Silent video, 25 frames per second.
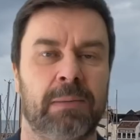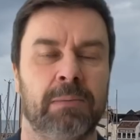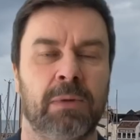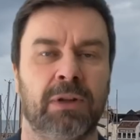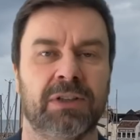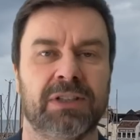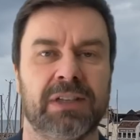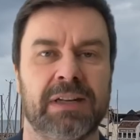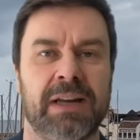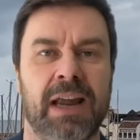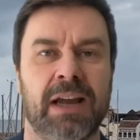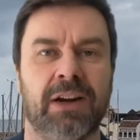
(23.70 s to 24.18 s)

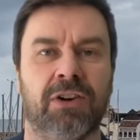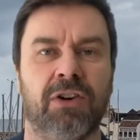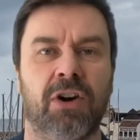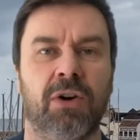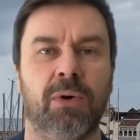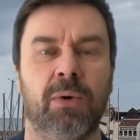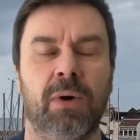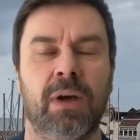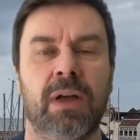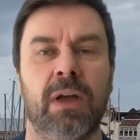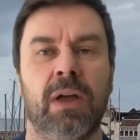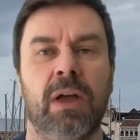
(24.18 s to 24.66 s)

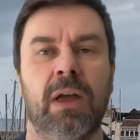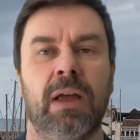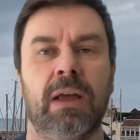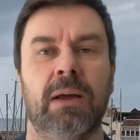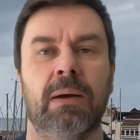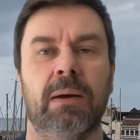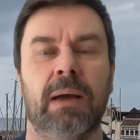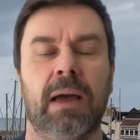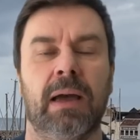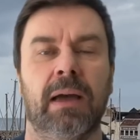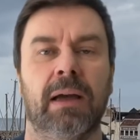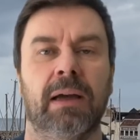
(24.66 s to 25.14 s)
Montenegro,
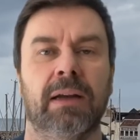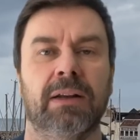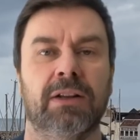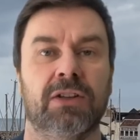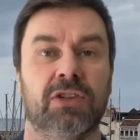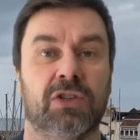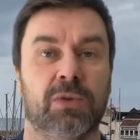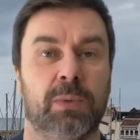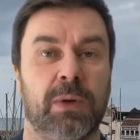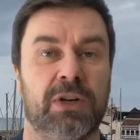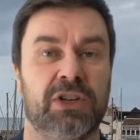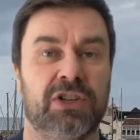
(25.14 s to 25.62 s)

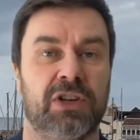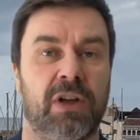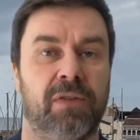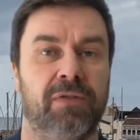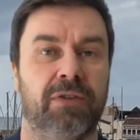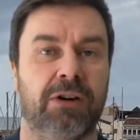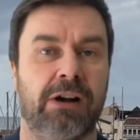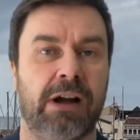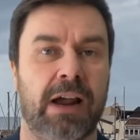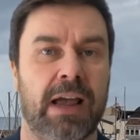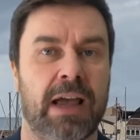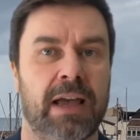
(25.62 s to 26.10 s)
switched off
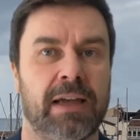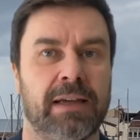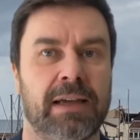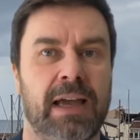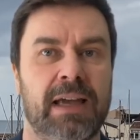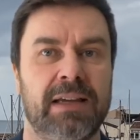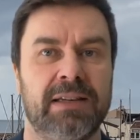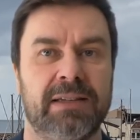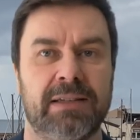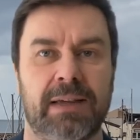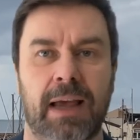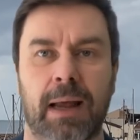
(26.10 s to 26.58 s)
her
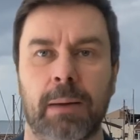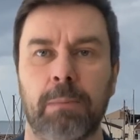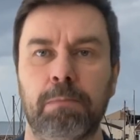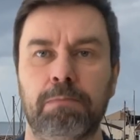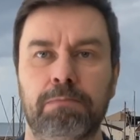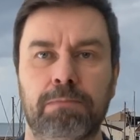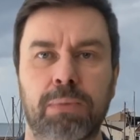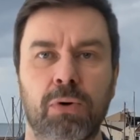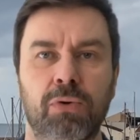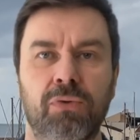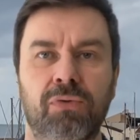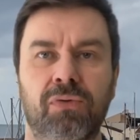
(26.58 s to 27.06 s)
AIS,
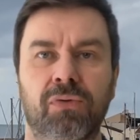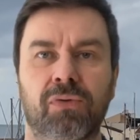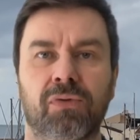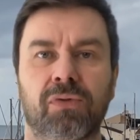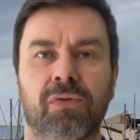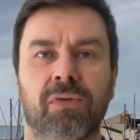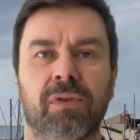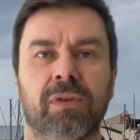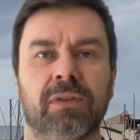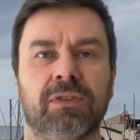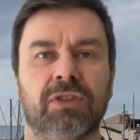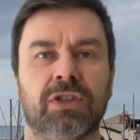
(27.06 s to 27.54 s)
and
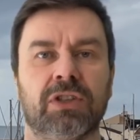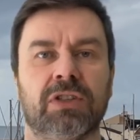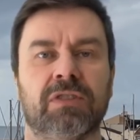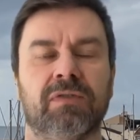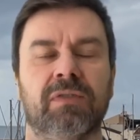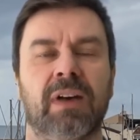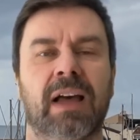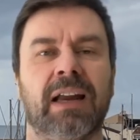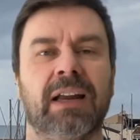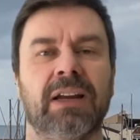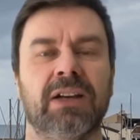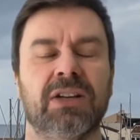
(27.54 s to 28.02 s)
poof, just
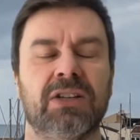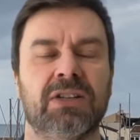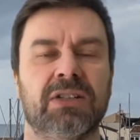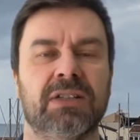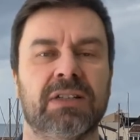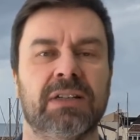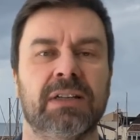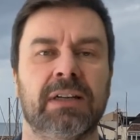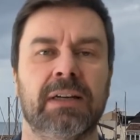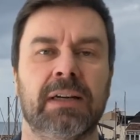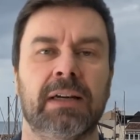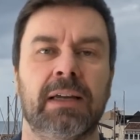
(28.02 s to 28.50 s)

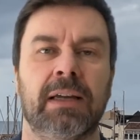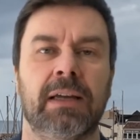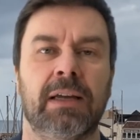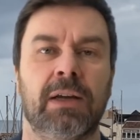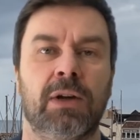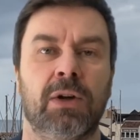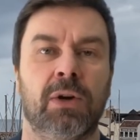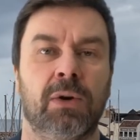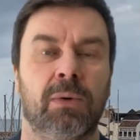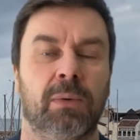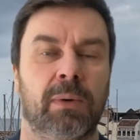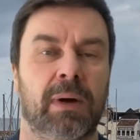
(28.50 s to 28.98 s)
vanished.
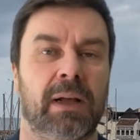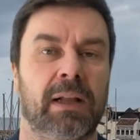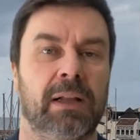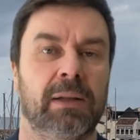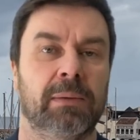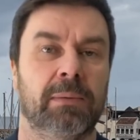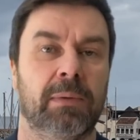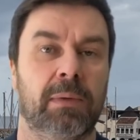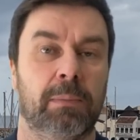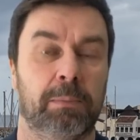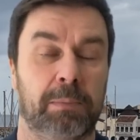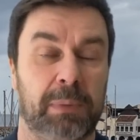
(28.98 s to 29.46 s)

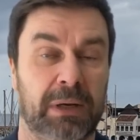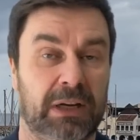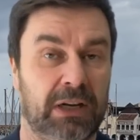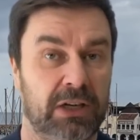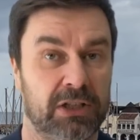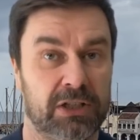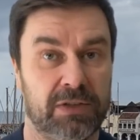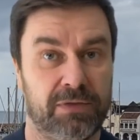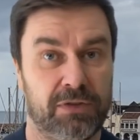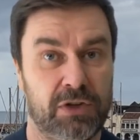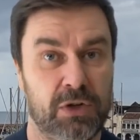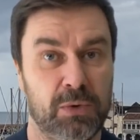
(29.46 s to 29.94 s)
Well,
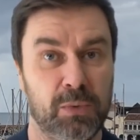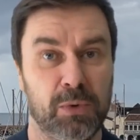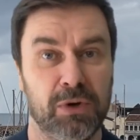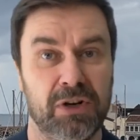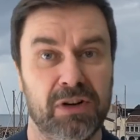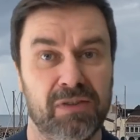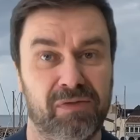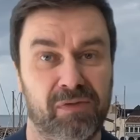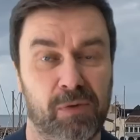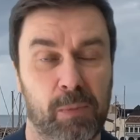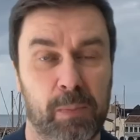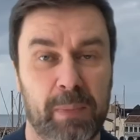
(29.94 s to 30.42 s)
because of you
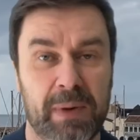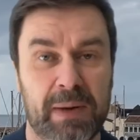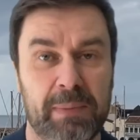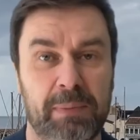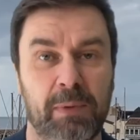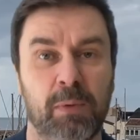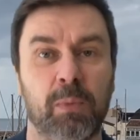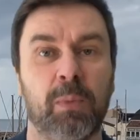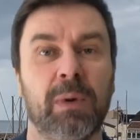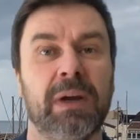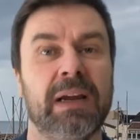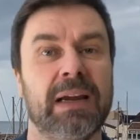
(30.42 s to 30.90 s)
wonderful
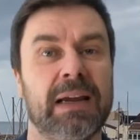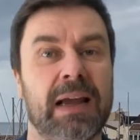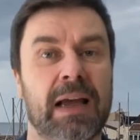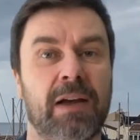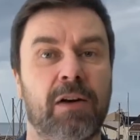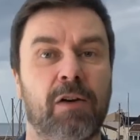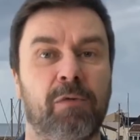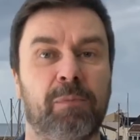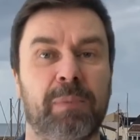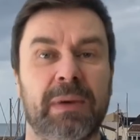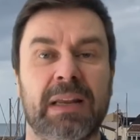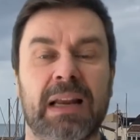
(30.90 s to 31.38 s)
people, we
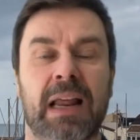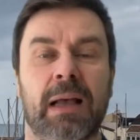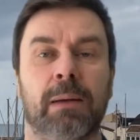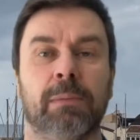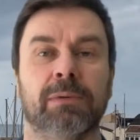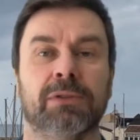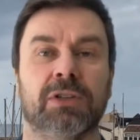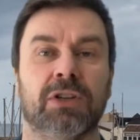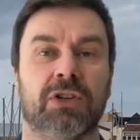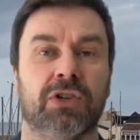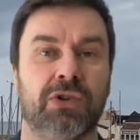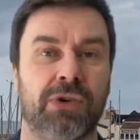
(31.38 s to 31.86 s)
have been
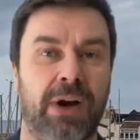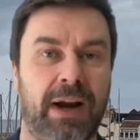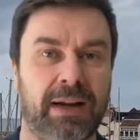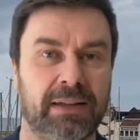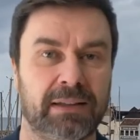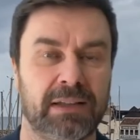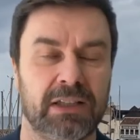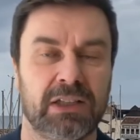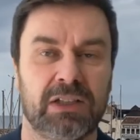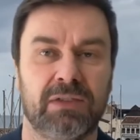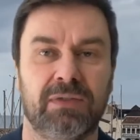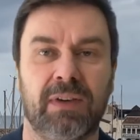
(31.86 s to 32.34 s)
able to
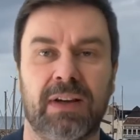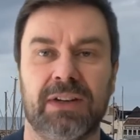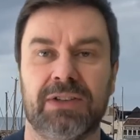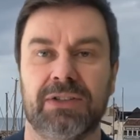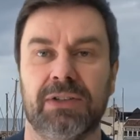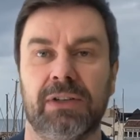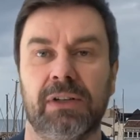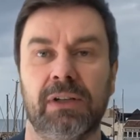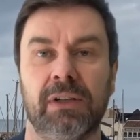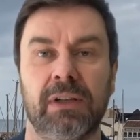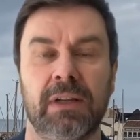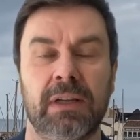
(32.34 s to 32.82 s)
track this
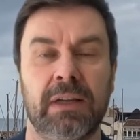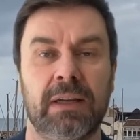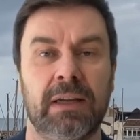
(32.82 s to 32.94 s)
vessel